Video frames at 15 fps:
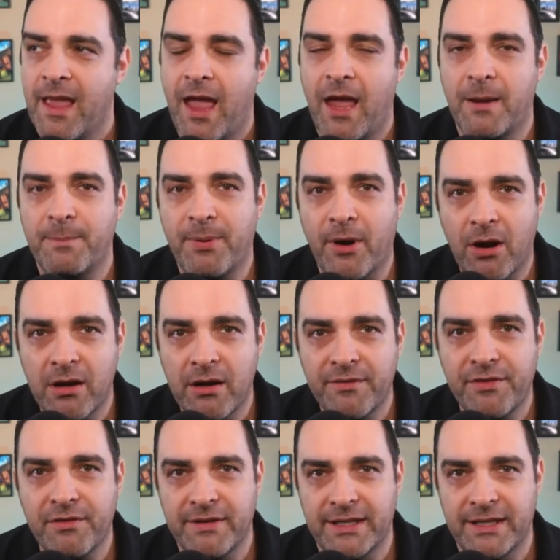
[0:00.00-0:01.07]
And part of
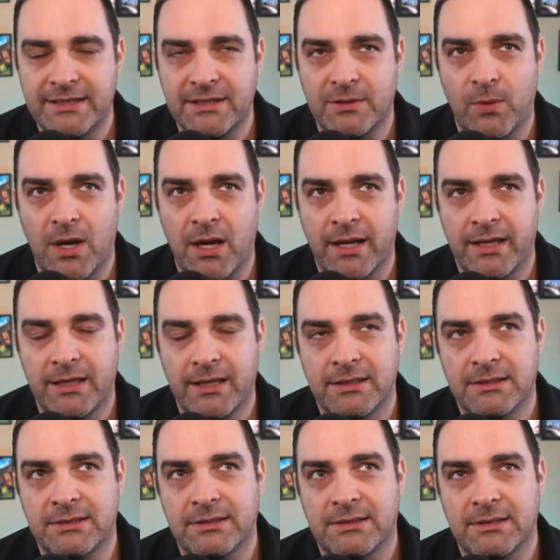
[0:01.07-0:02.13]
the reason why
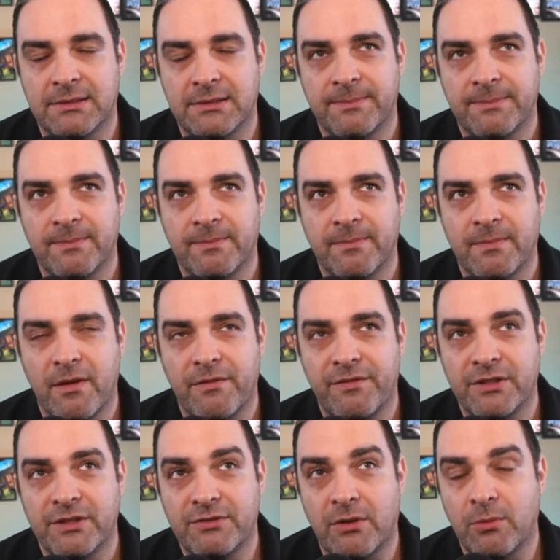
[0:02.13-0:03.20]
is,
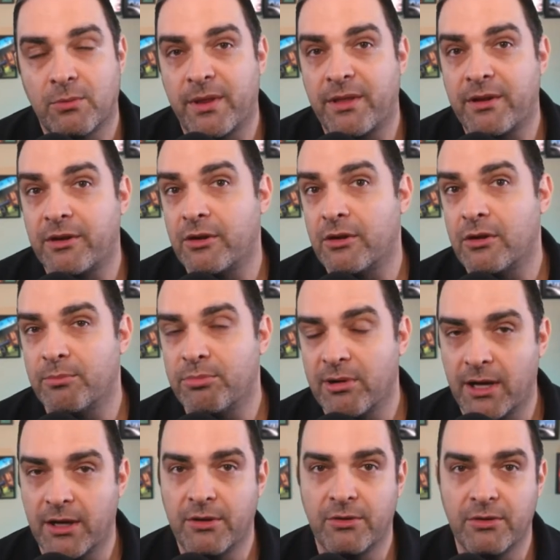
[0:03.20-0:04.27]
first of all, whether you're
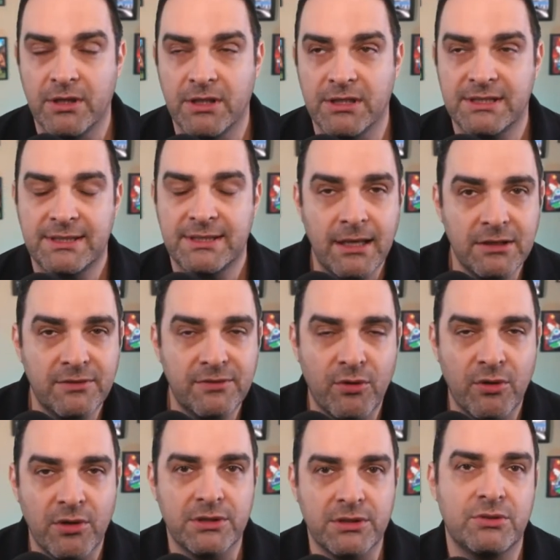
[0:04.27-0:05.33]
brand new to
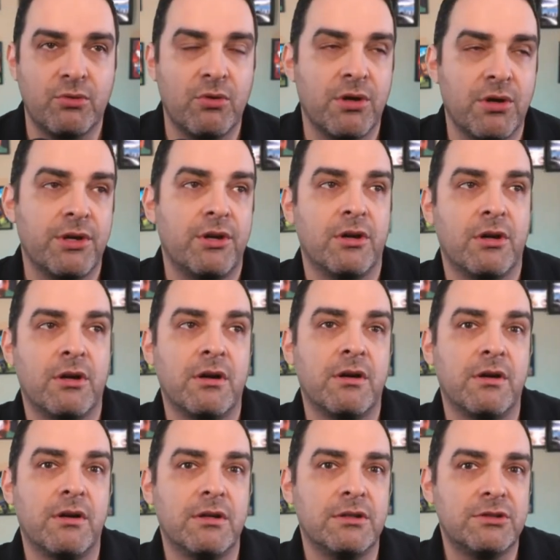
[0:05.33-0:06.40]
Salesforce or
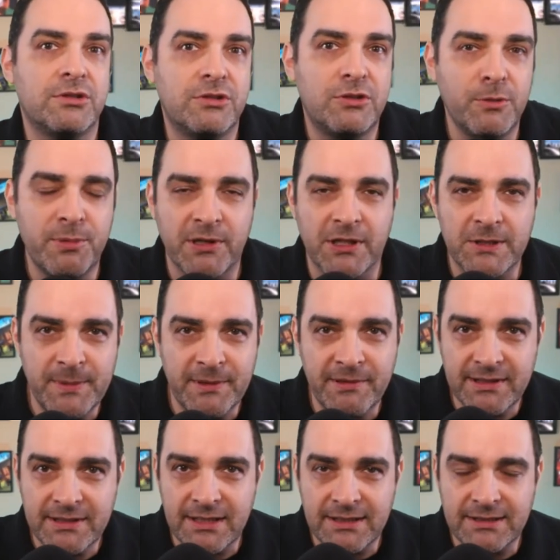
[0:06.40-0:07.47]
you're super
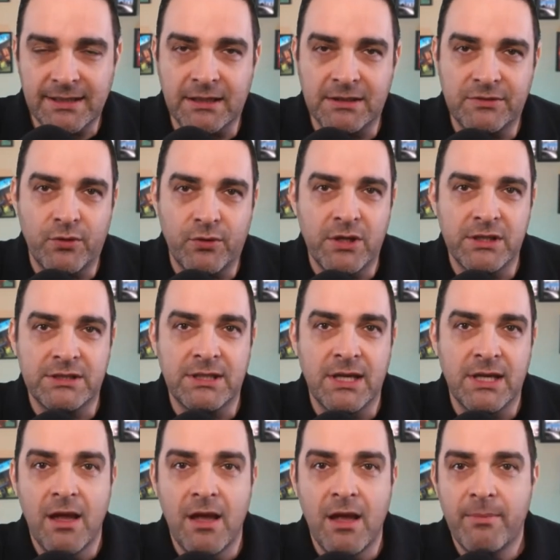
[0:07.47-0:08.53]
experienced in Salesforce,
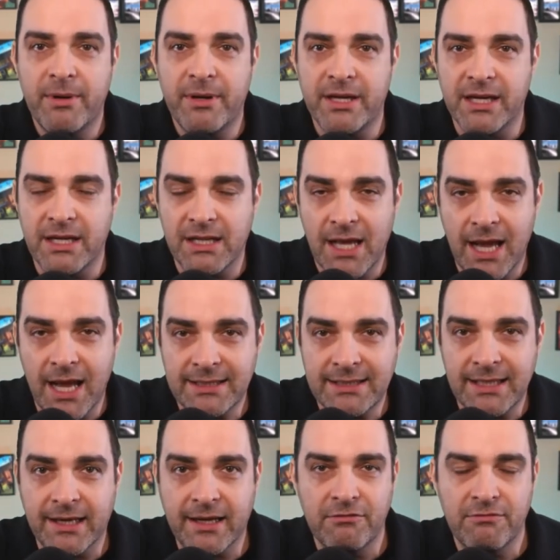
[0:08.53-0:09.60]
but in
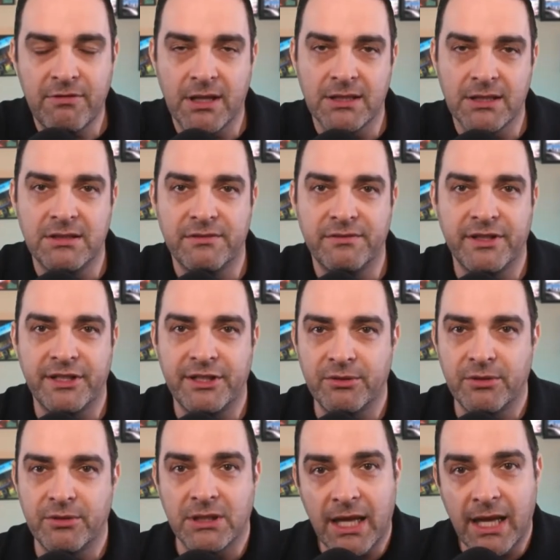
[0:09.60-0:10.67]
Classic and relatively new
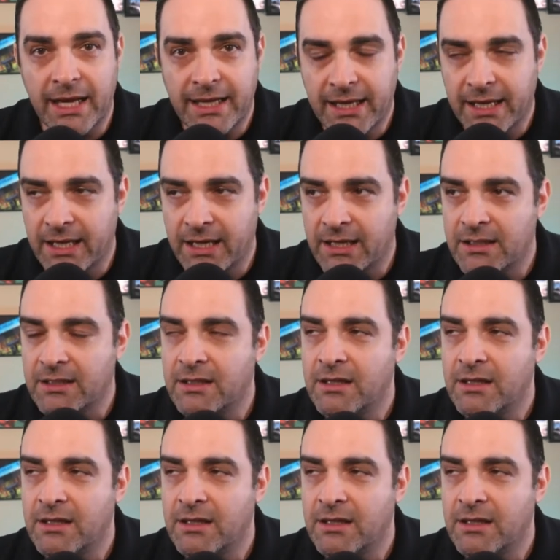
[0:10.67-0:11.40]
to Lightning,